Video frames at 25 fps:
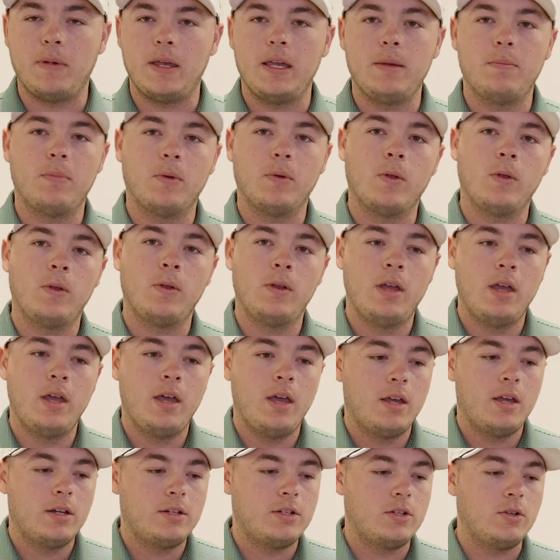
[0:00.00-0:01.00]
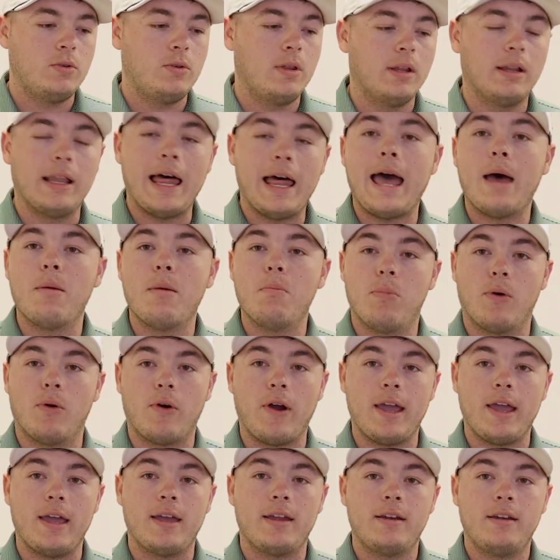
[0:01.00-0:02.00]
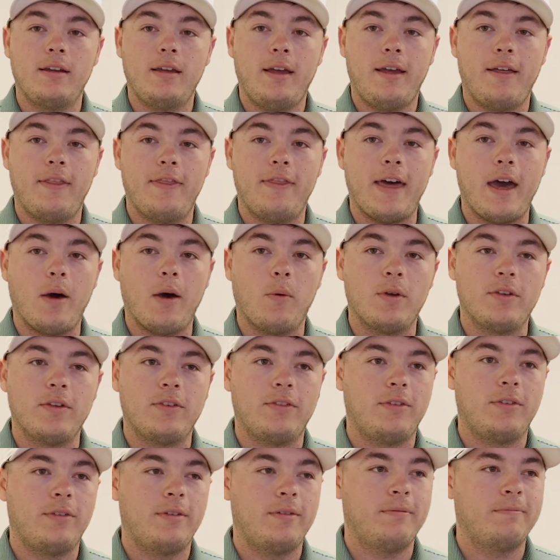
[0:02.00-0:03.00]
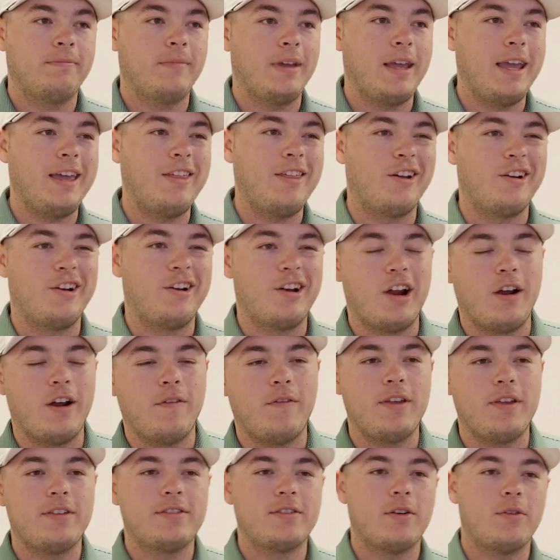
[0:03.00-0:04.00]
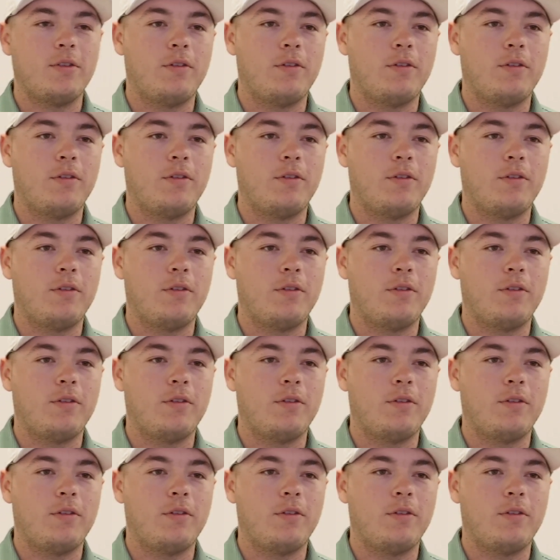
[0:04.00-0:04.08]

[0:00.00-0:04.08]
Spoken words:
people to the L.A.B brand that was either nervous,